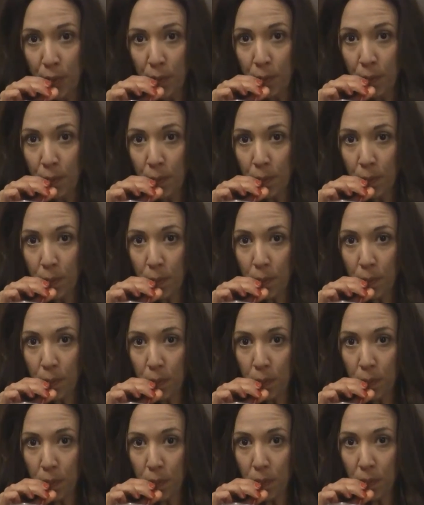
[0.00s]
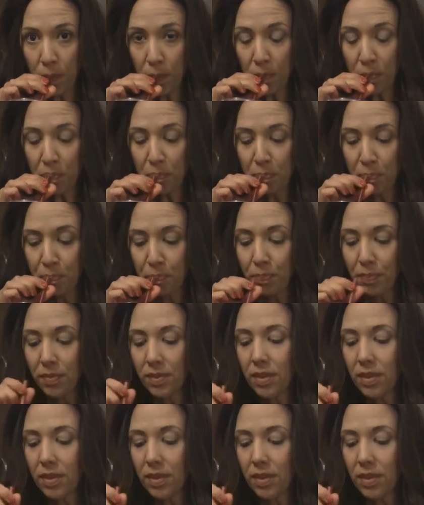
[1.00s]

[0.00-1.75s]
(no one is talking)